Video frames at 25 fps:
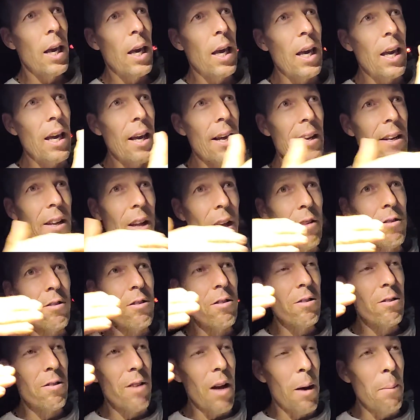and
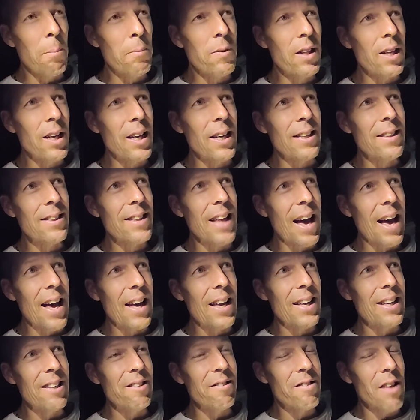something
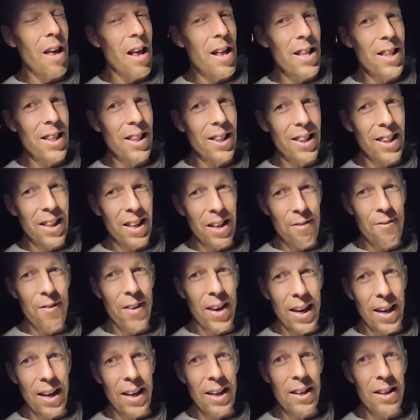that is
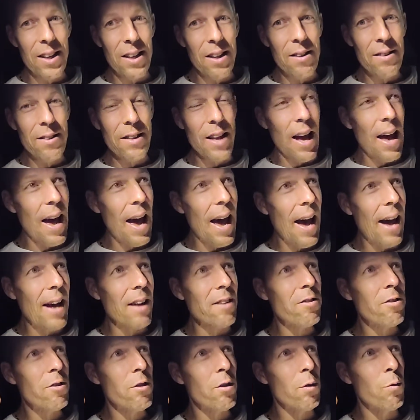living that
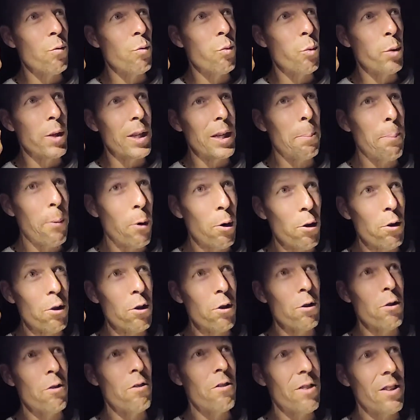has to
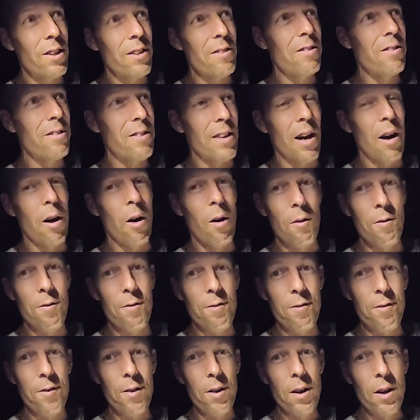reproduce
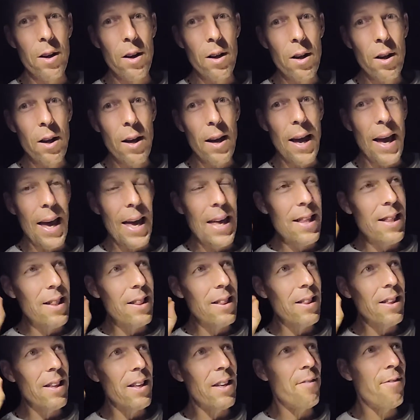itself a
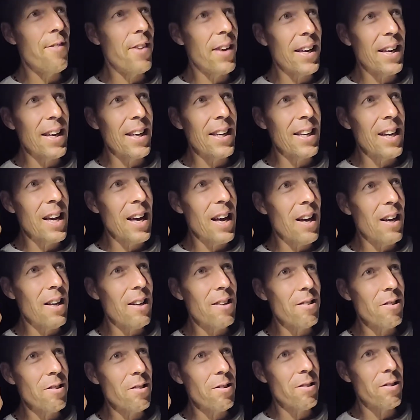living
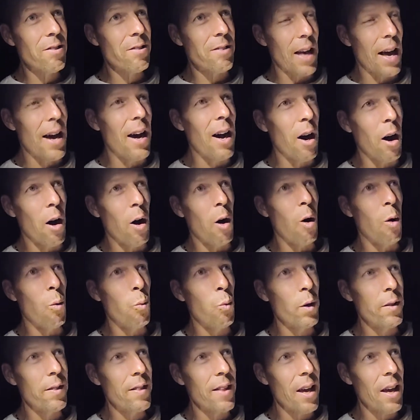cell
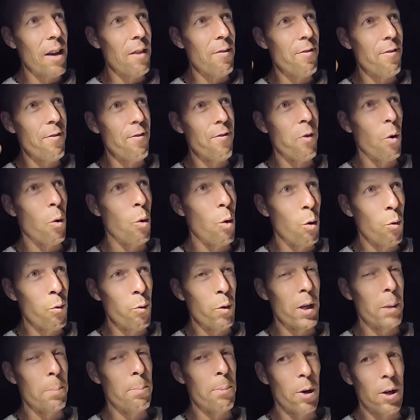with a full
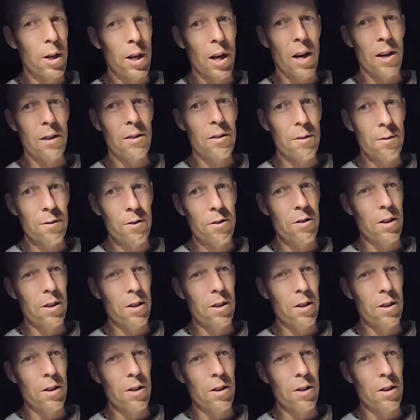reproductive